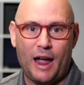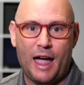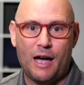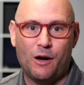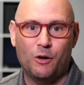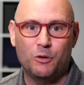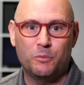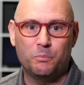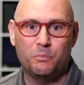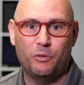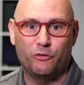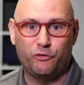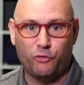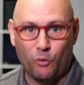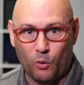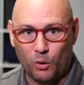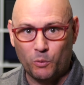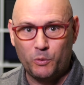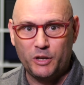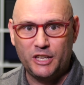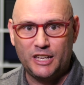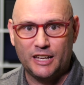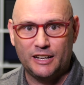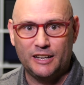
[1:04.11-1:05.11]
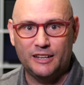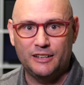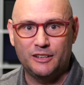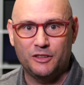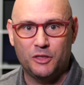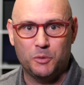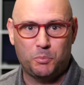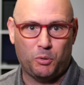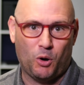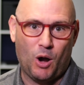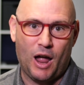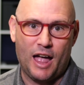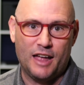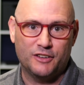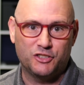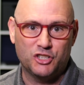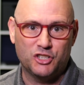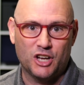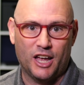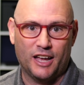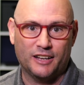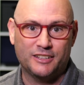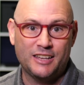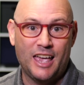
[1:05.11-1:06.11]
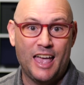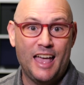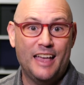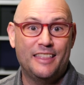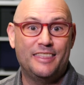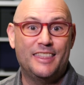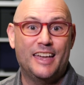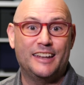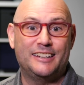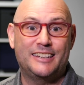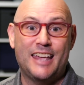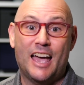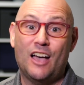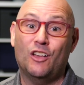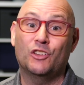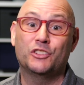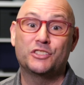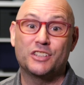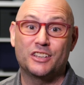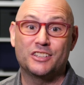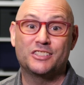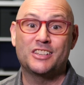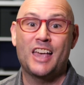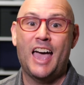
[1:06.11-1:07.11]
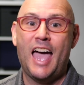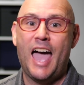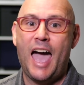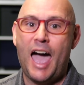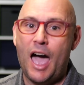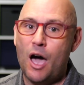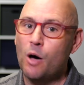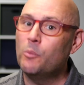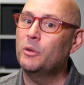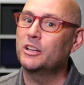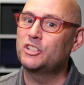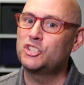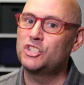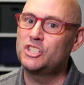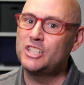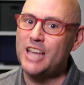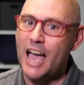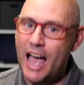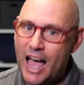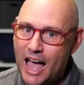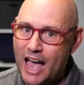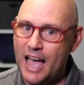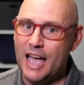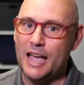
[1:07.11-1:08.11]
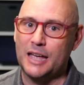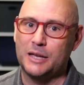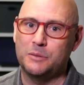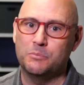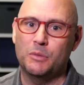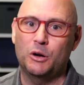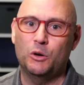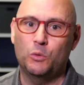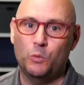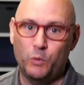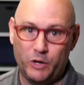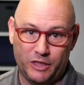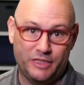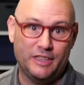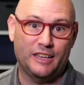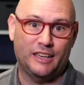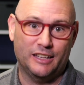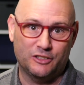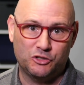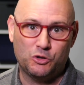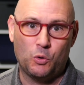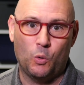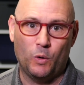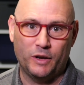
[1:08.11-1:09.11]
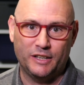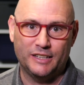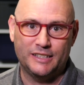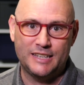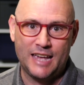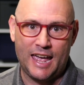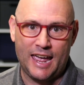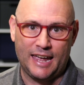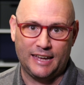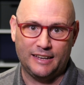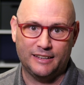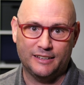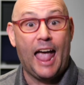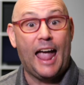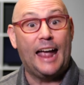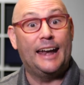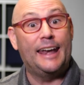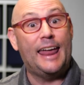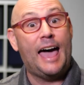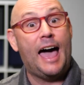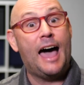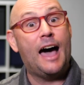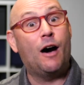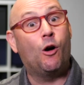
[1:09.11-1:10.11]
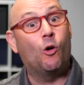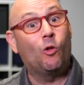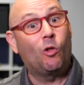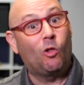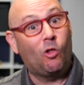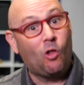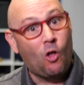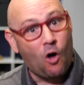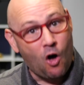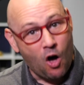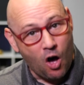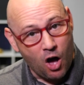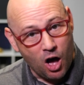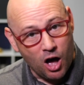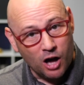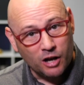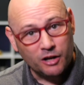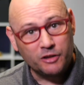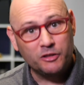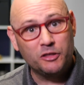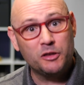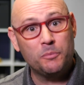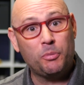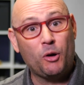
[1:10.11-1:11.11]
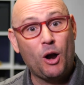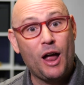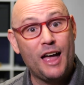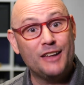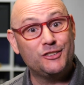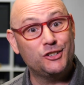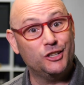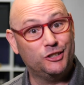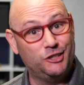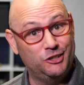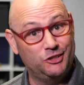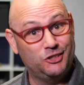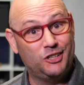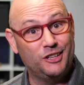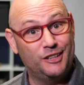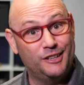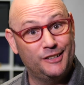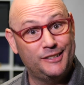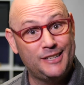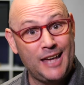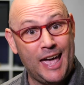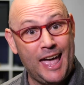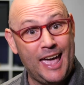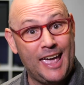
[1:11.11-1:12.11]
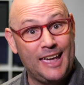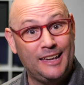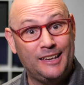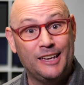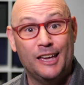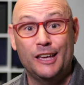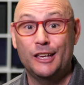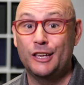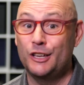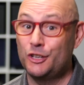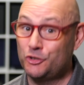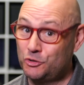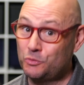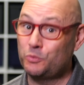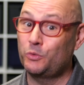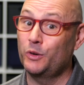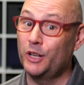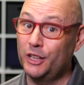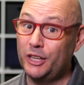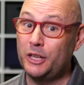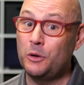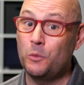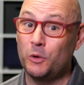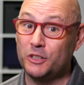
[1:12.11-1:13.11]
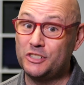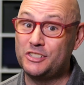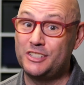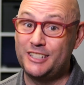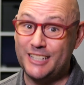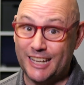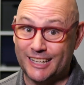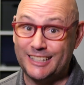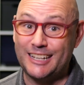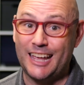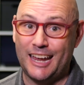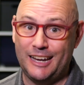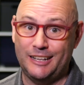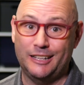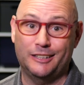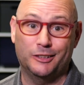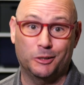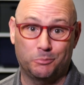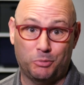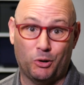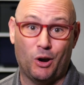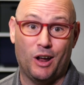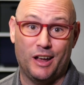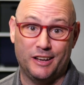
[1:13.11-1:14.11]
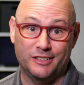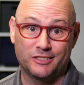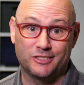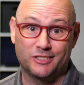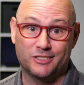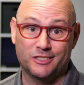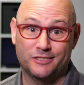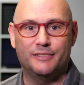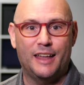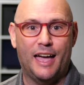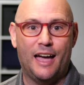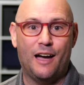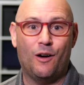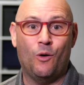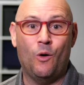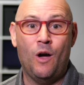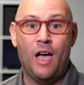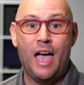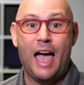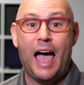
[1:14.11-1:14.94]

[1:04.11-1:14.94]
out before we get into the project that tells us how much time we think it's going to take. And how long the project is gonna take is really what's dictating the price. Now,